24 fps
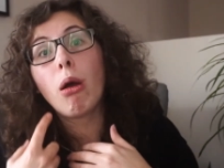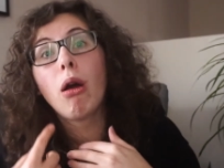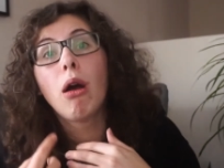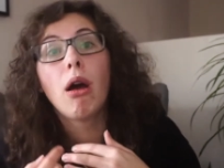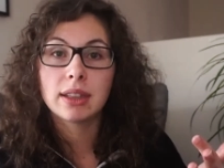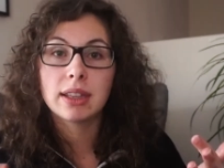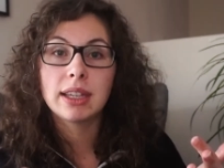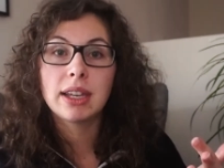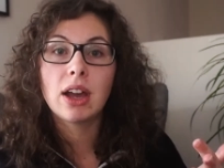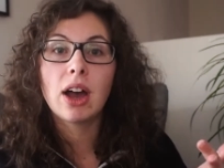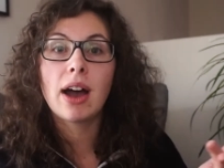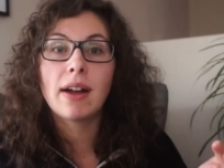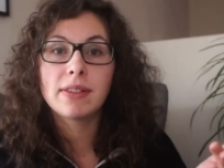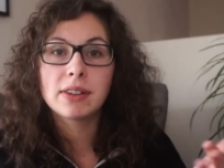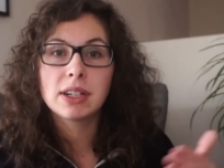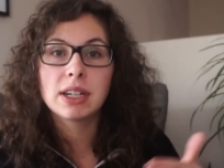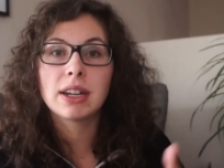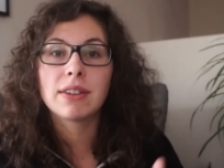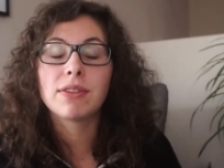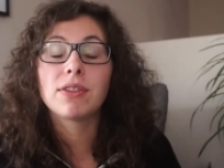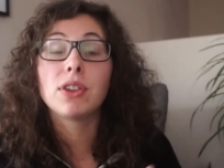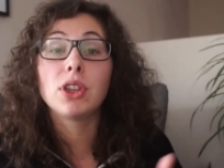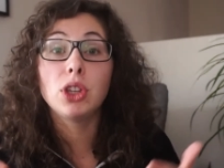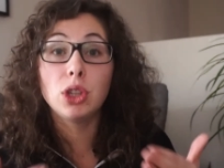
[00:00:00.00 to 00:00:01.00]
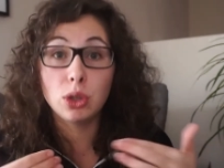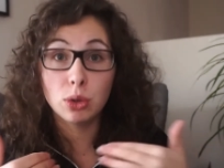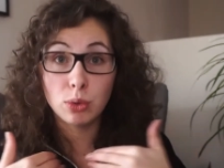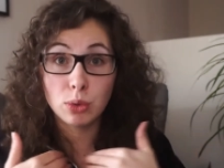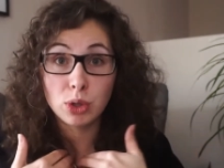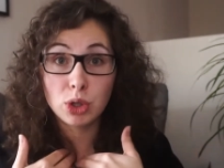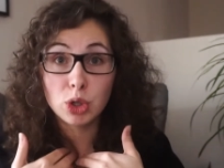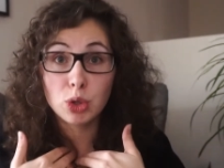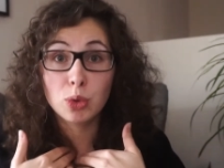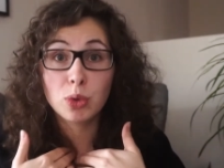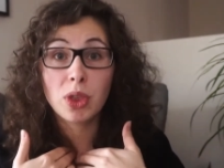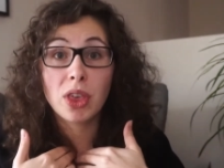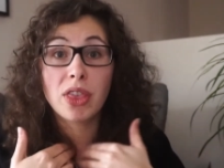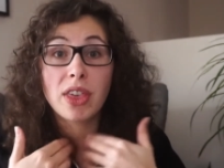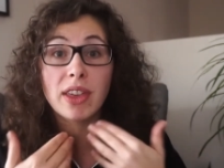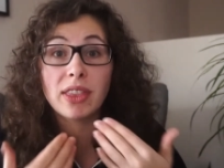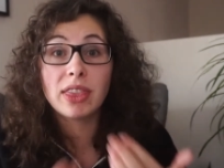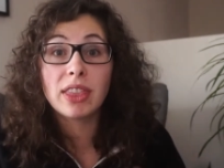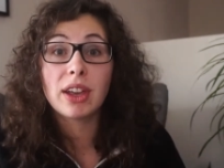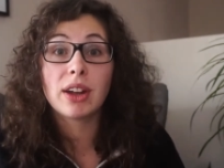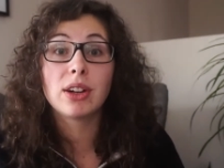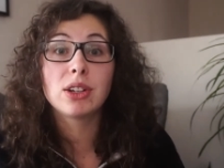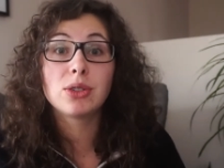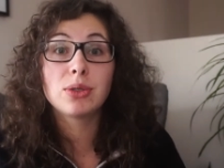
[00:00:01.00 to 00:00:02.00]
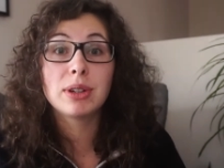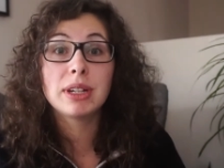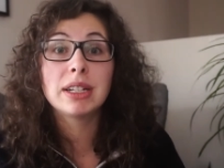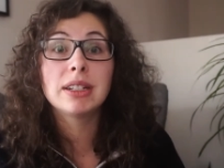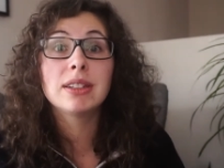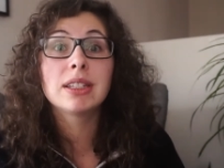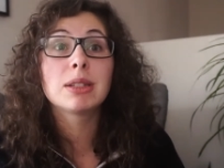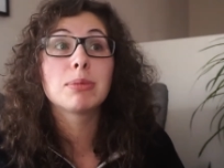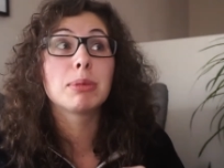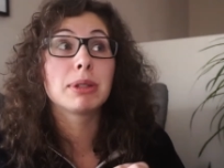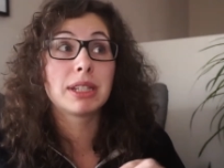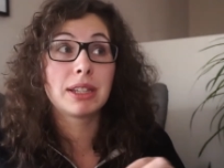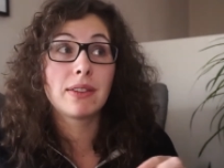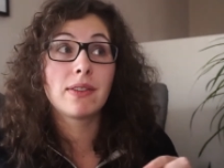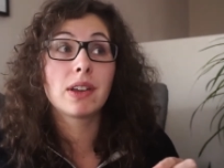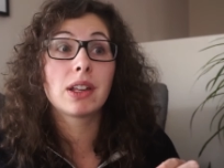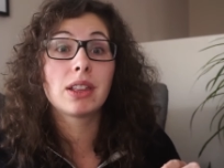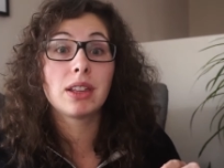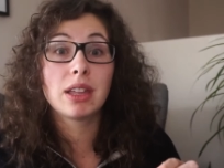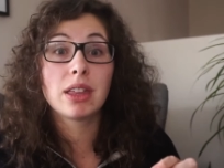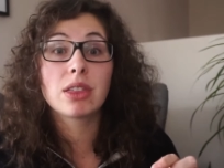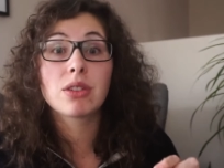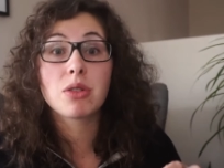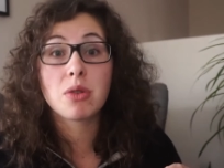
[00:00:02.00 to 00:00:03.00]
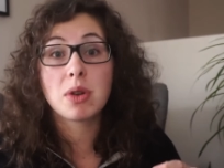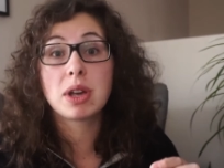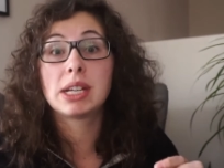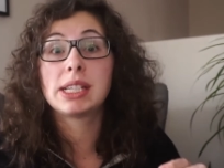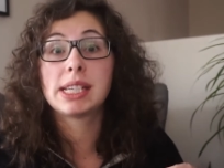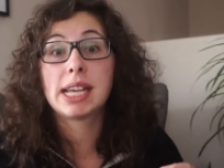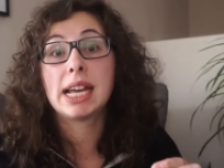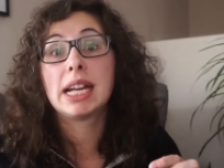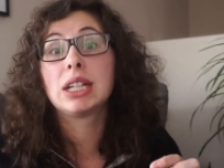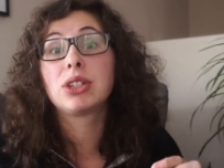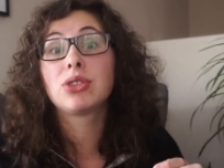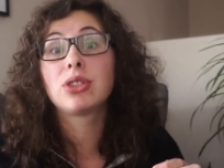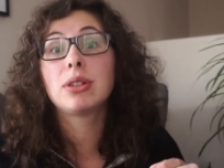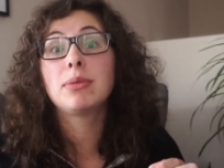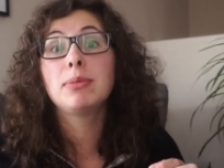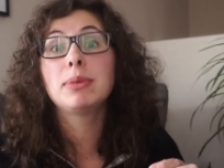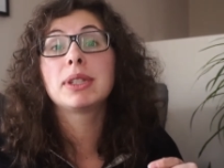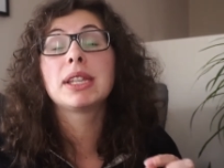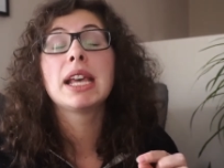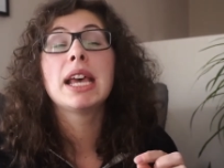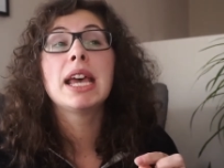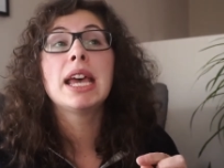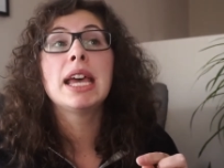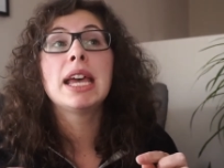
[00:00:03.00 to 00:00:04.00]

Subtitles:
really often if you do the thing they're doing, specifically throwing tantrums,